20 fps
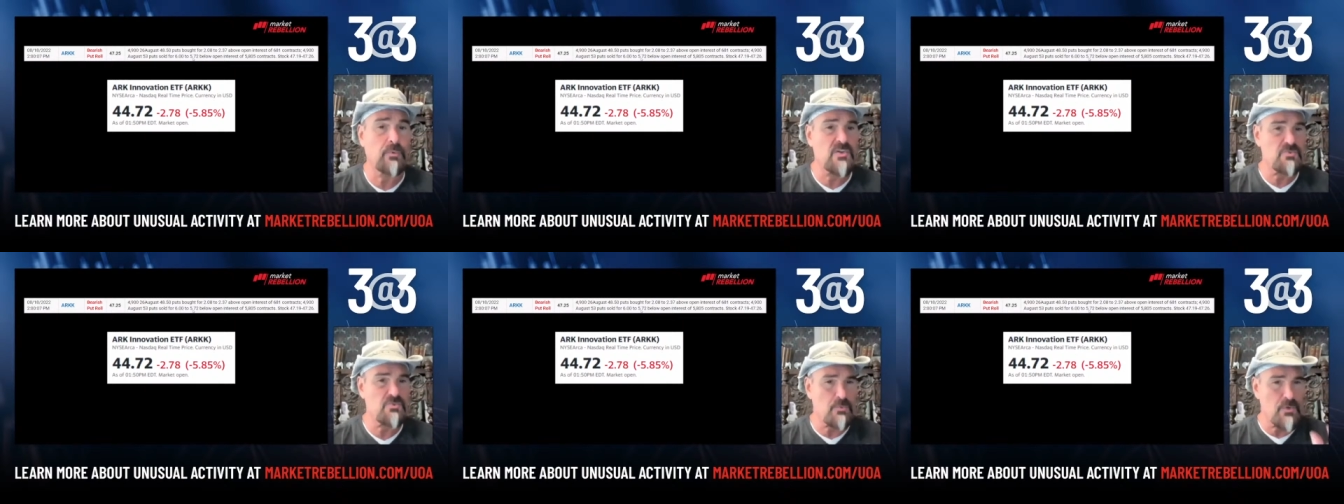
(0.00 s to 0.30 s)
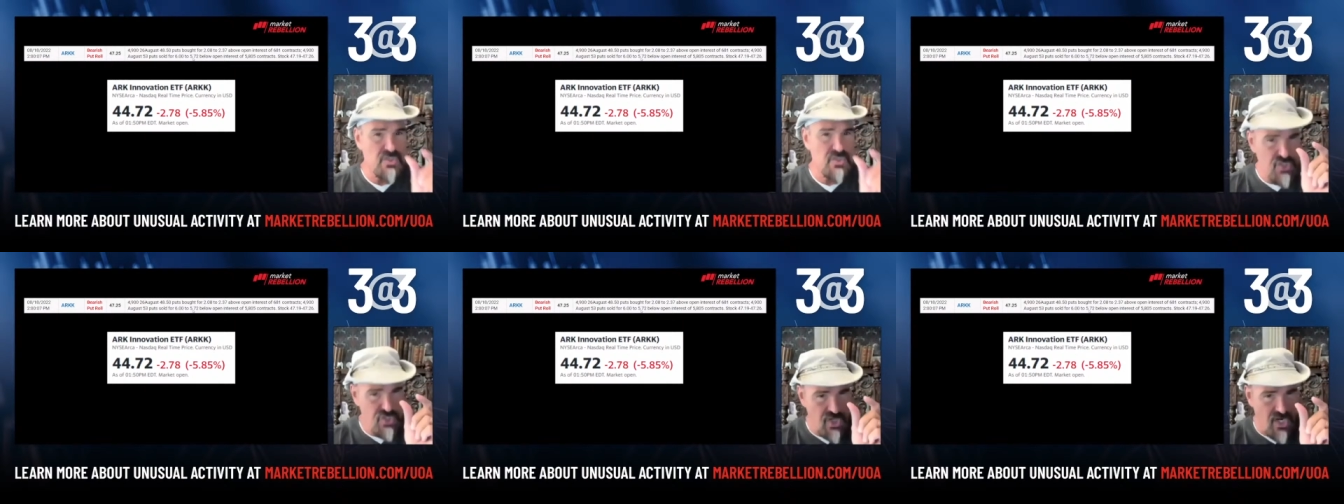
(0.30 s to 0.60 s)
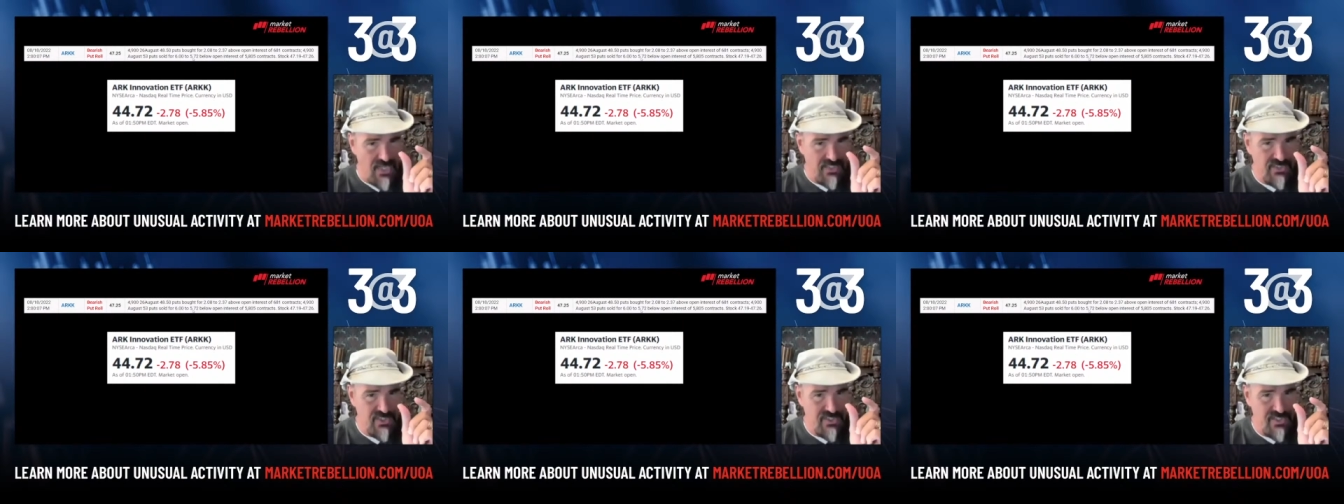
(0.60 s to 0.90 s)
which were
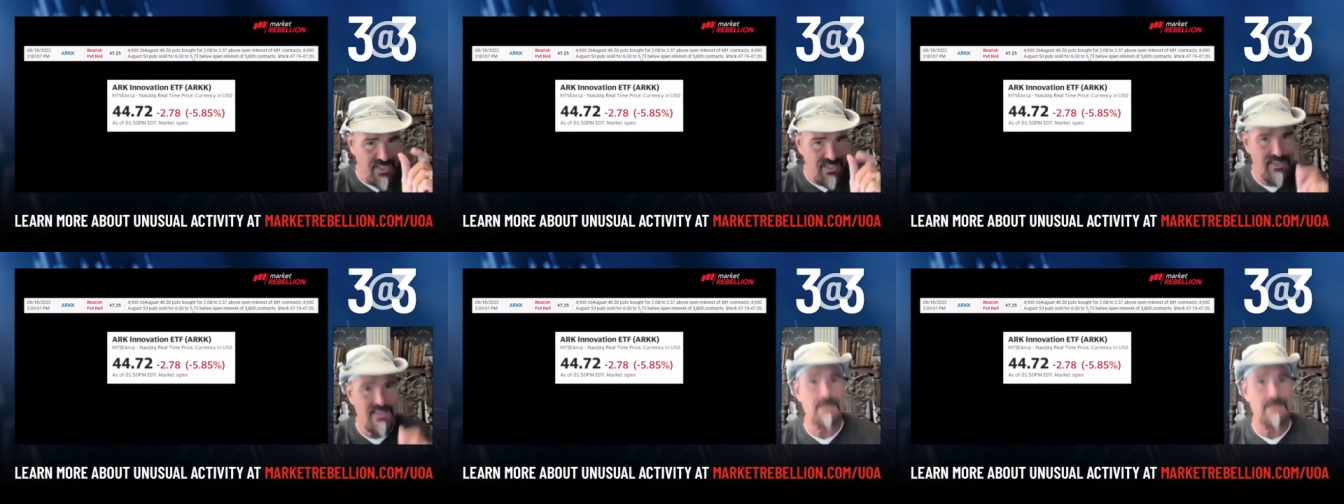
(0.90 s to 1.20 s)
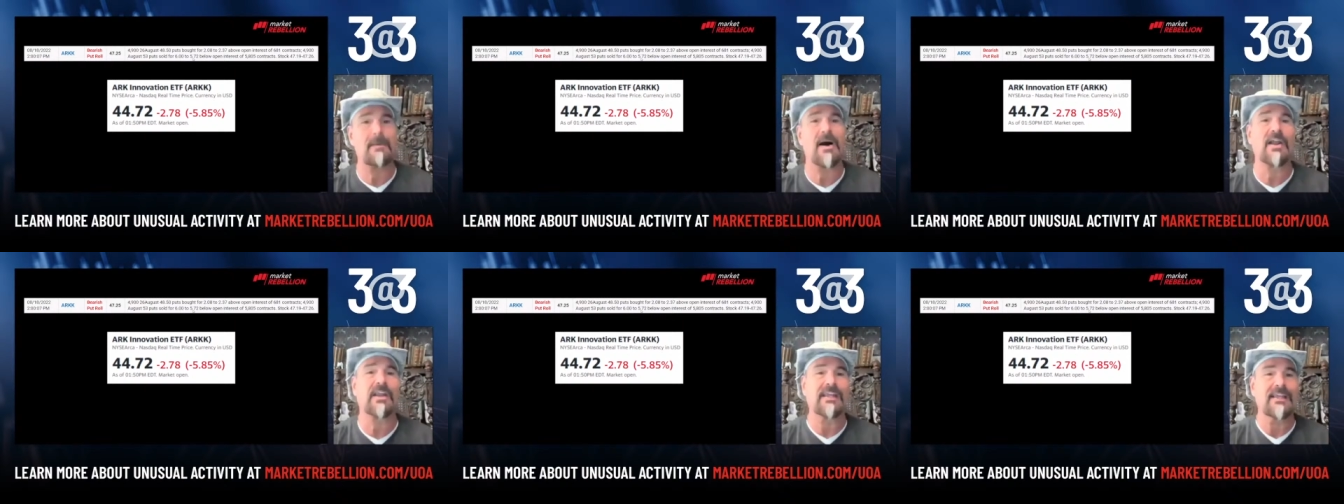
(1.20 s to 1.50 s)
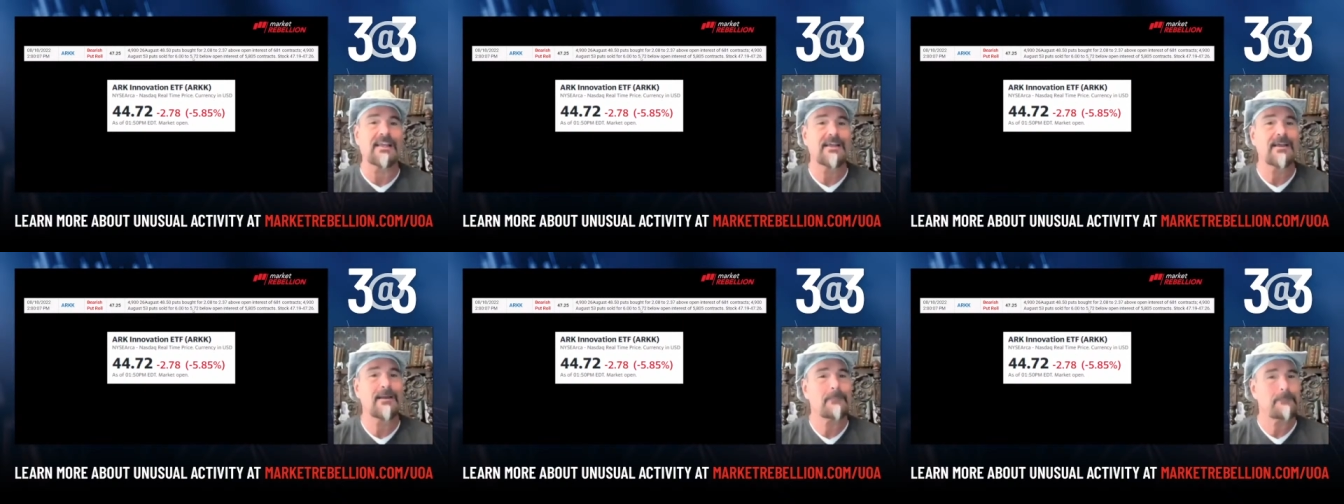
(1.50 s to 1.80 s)
just in the
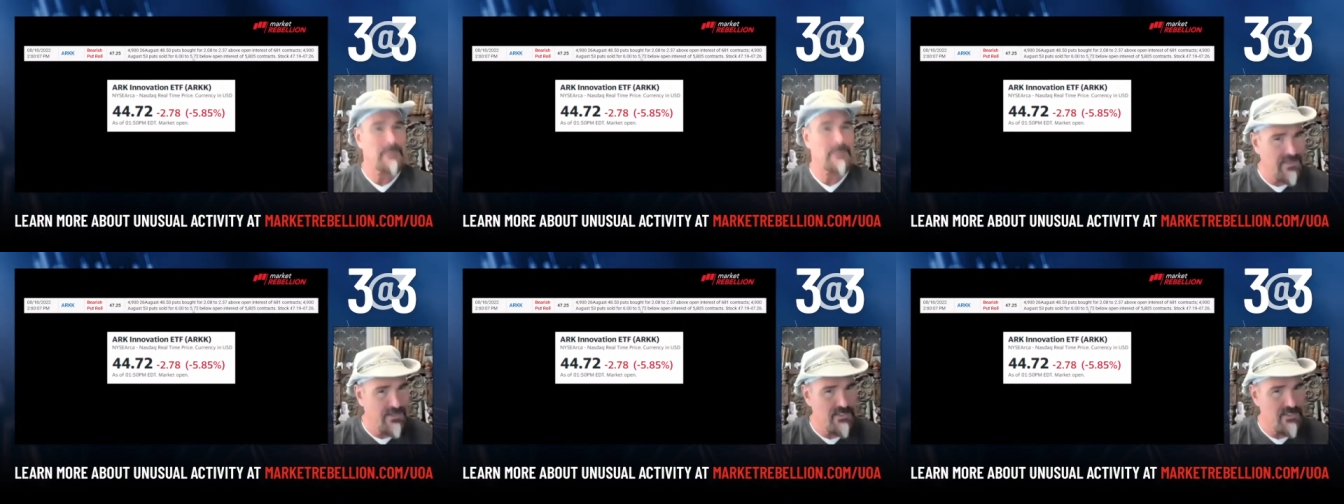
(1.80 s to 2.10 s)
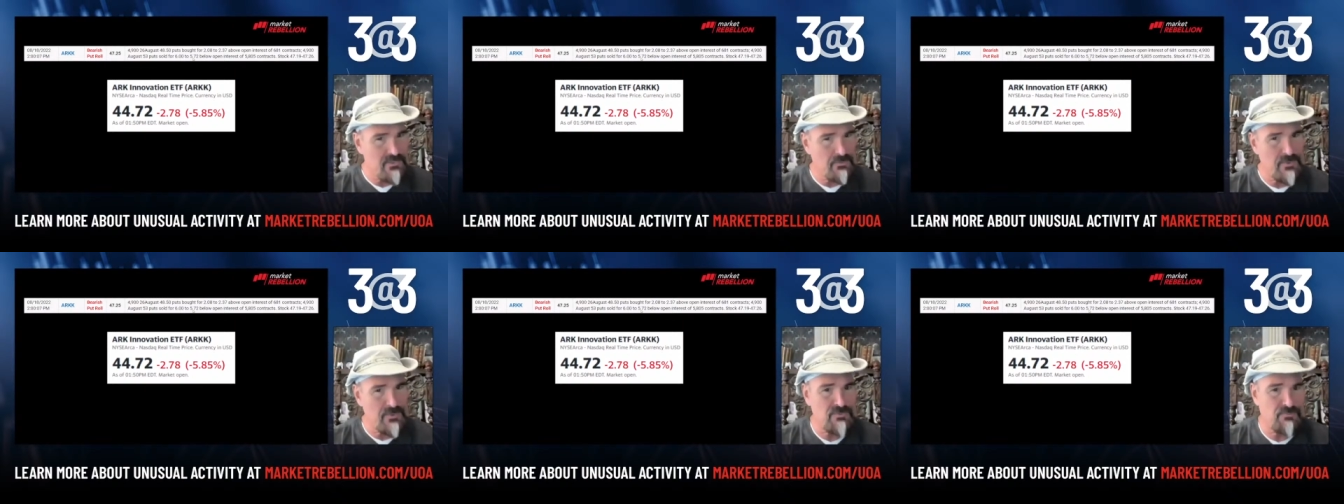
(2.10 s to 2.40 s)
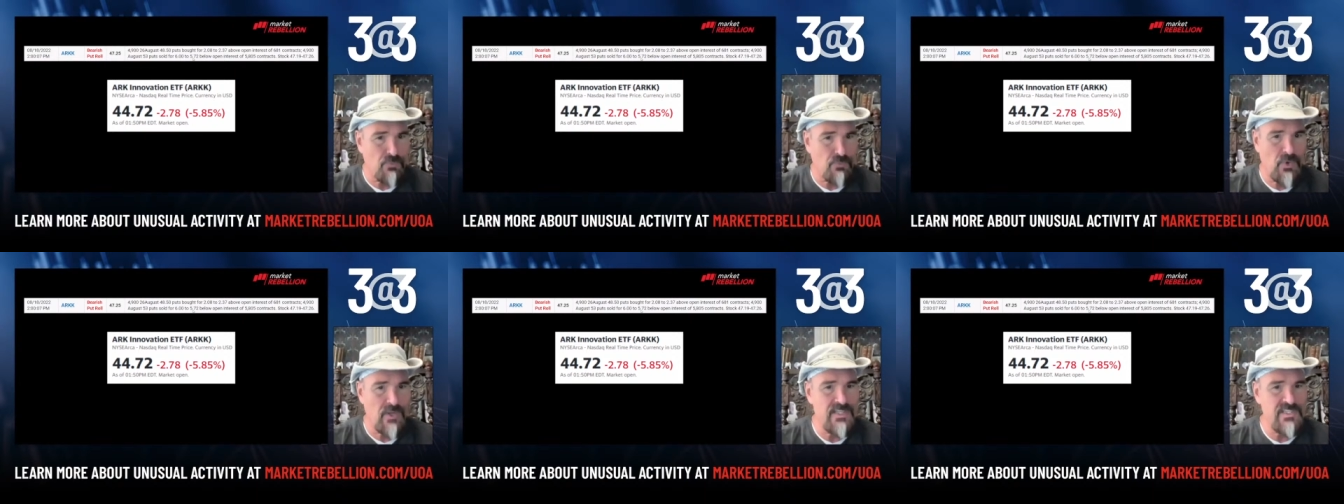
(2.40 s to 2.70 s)
money because it was
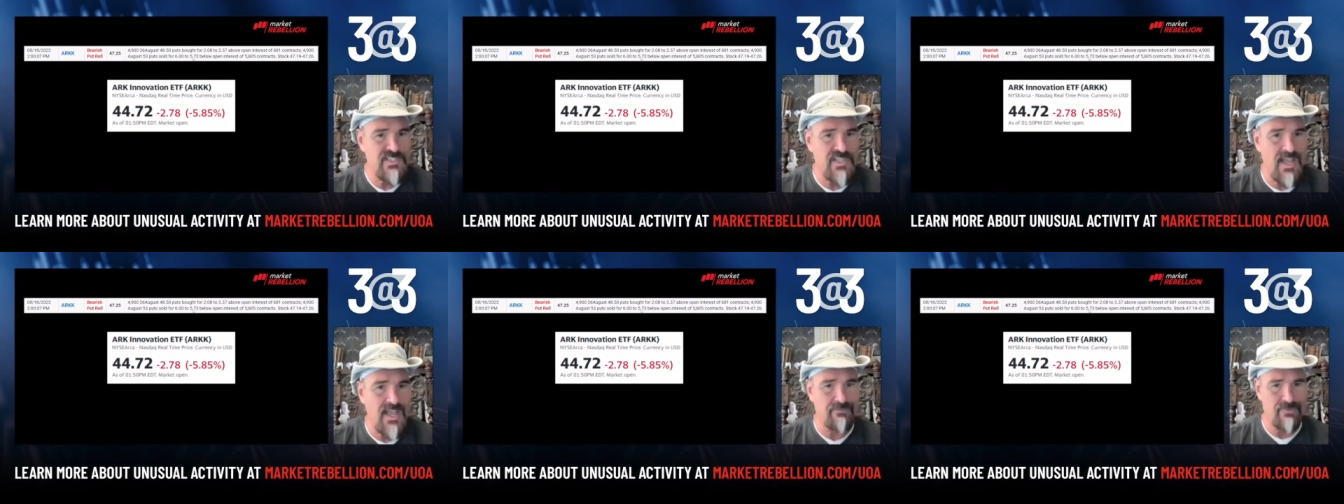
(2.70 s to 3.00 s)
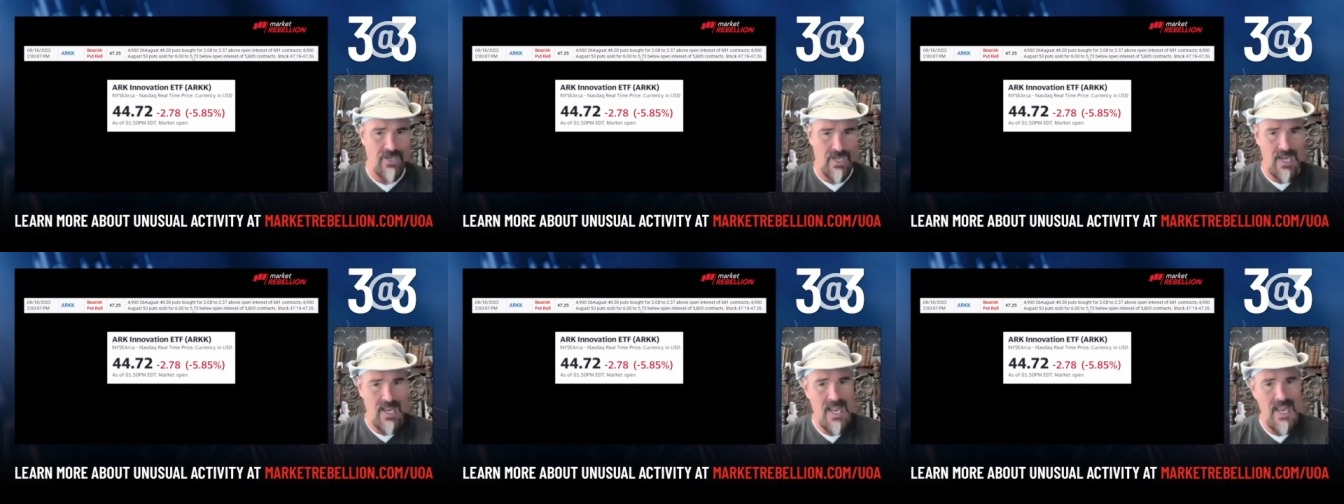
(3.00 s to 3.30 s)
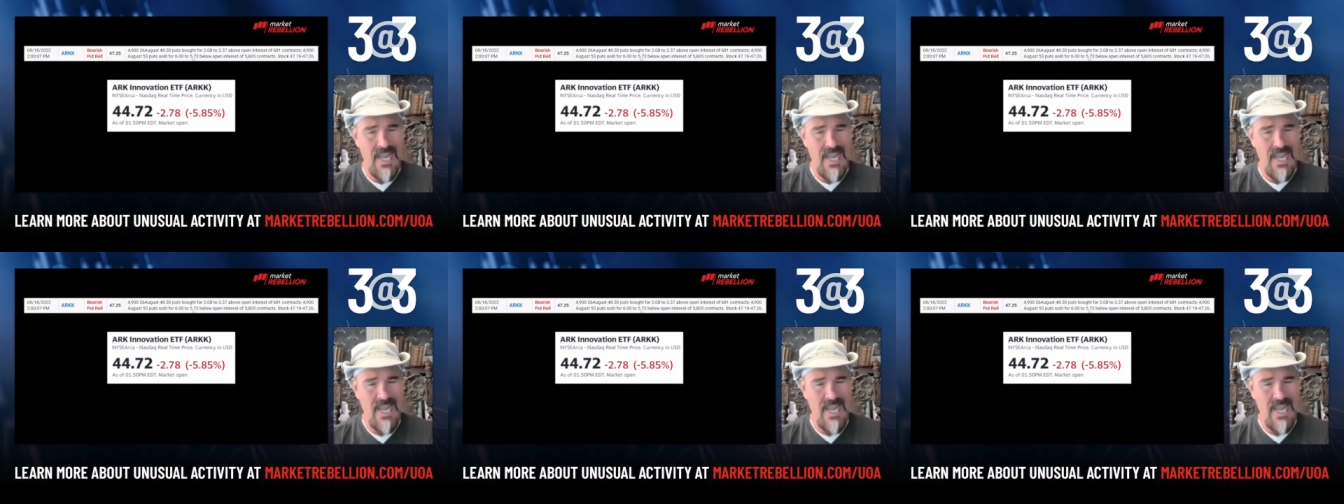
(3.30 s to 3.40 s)
47.